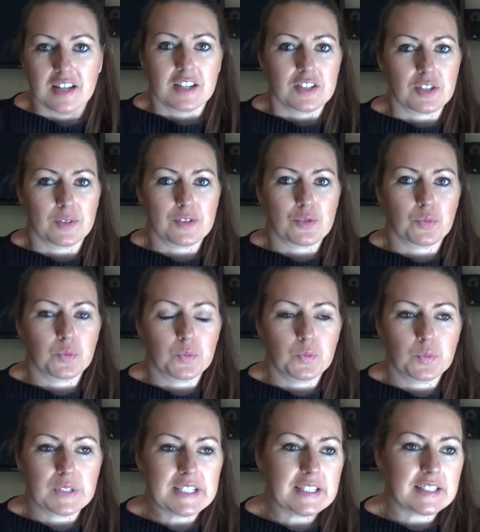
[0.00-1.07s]
So it's
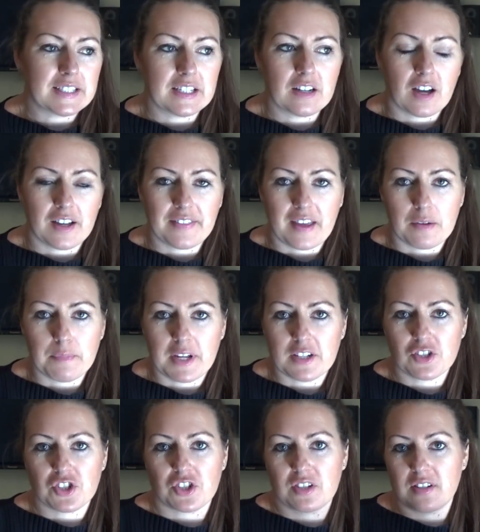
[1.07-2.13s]
really not that
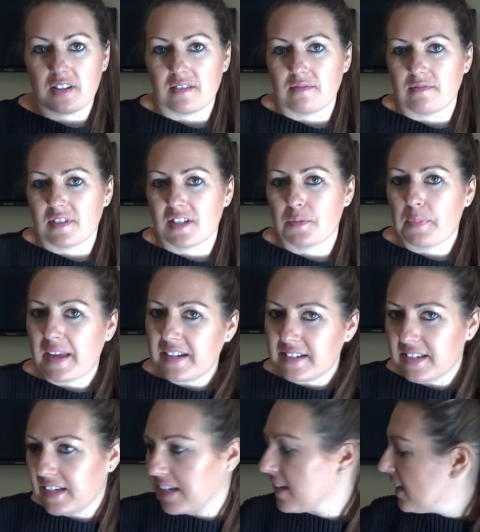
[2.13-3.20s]
much
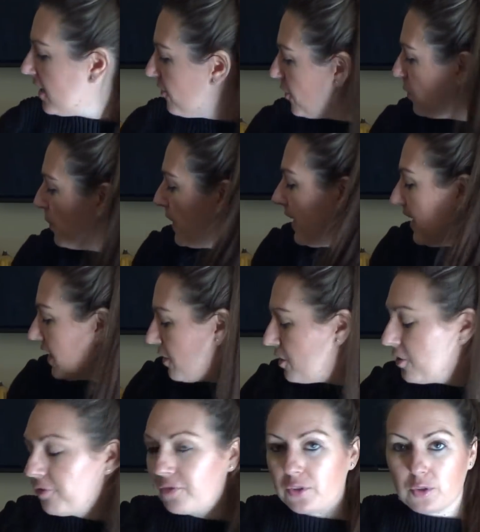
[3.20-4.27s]
spending if you plan out
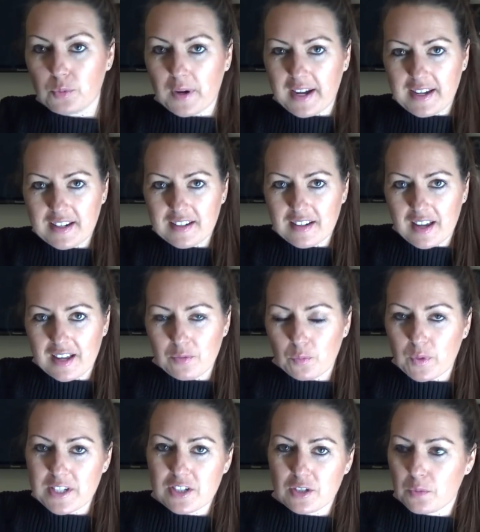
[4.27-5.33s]
your food right. And
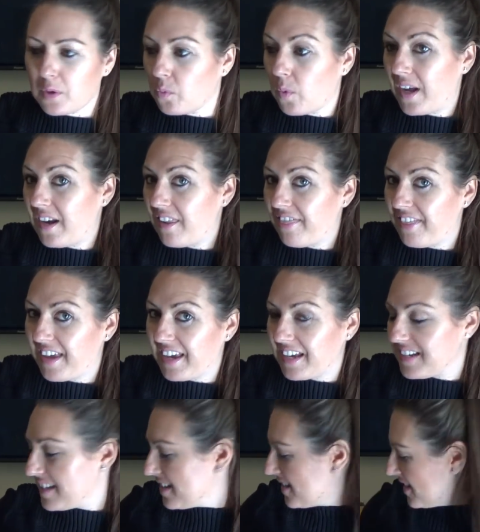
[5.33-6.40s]
we do a one thing
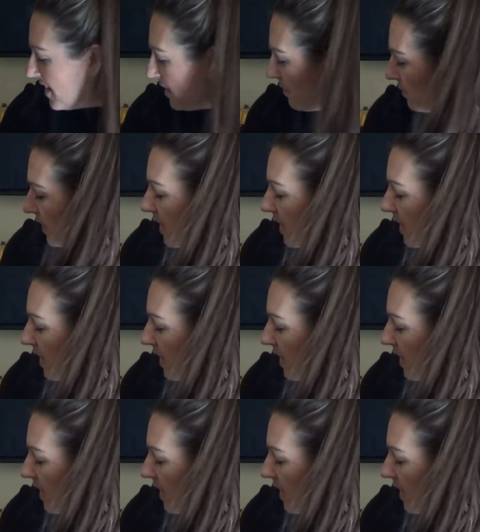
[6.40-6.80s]
at Disney.